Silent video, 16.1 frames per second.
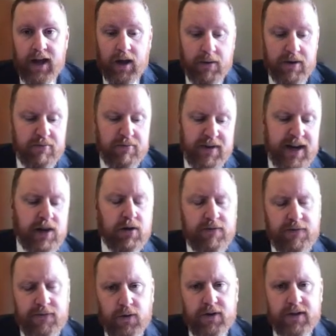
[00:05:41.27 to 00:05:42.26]
And we really
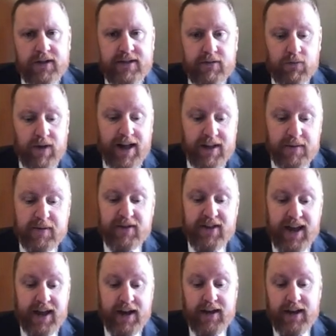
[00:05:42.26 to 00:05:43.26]
look forward to welcoming you
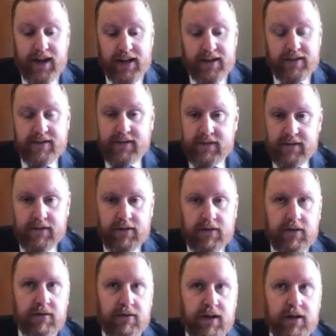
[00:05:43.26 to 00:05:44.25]
then and
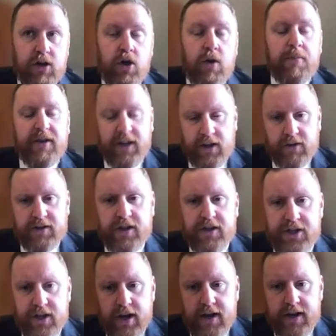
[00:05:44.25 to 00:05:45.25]
accompanying you on
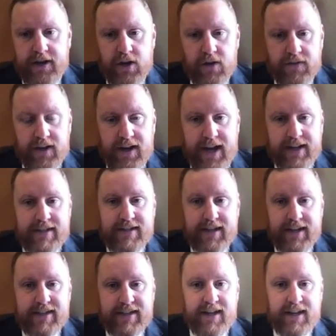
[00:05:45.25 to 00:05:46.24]
your journey over the next
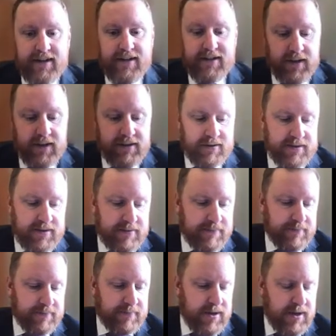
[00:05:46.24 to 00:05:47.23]
6 years with
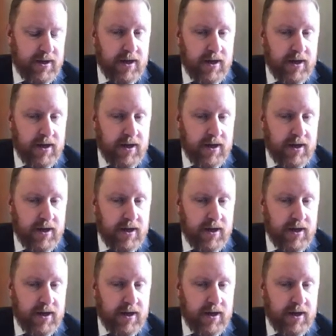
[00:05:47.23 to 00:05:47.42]
us.